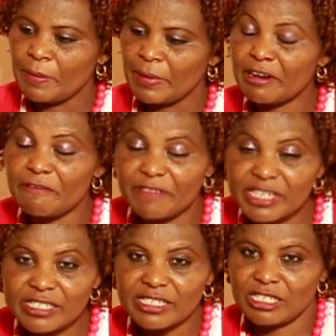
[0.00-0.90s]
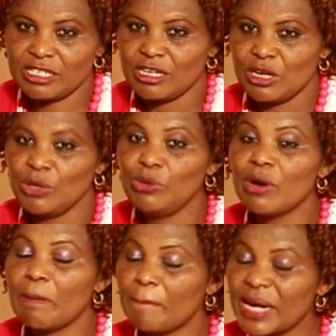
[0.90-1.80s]
revisit
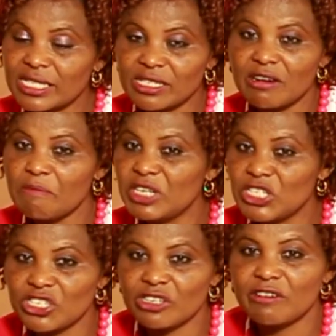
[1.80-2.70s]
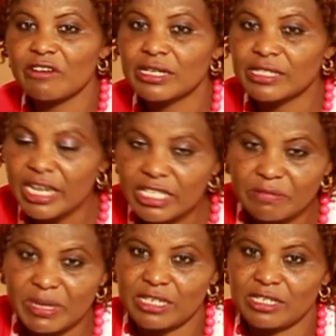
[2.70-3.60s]
your personal mission
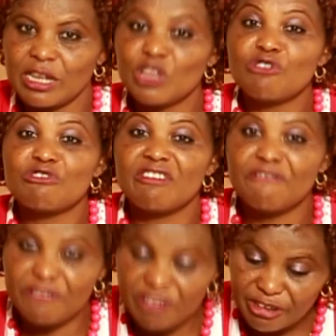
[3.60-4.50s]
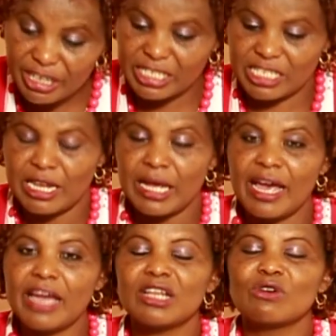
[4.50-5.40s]
statement. You review it
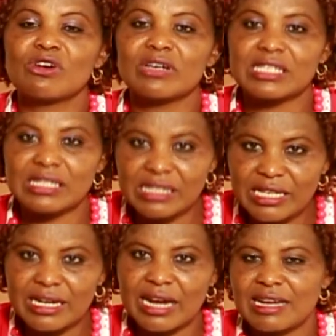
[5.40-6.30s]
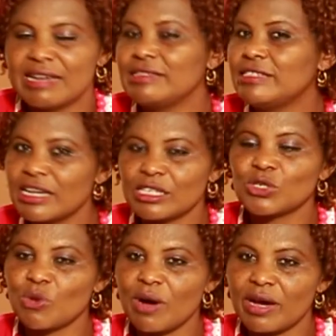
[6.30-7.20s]
and you consider
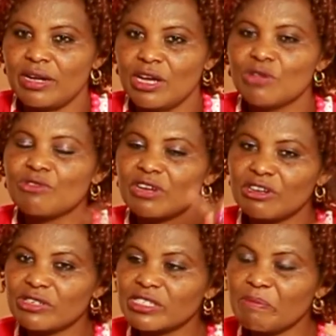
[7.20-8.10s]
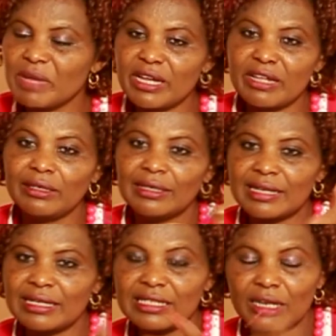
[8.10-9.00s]
just one. You reduce the
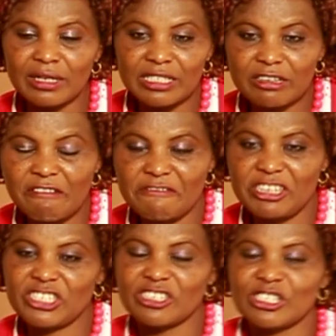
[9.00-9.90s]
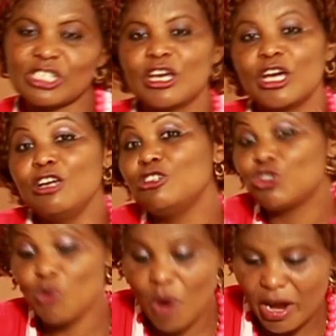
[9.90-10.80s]
little visions
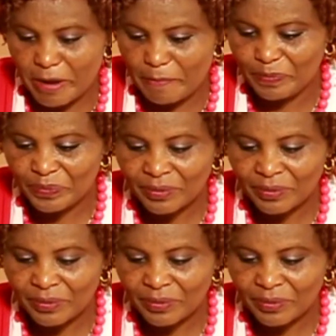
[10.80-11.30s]
into one.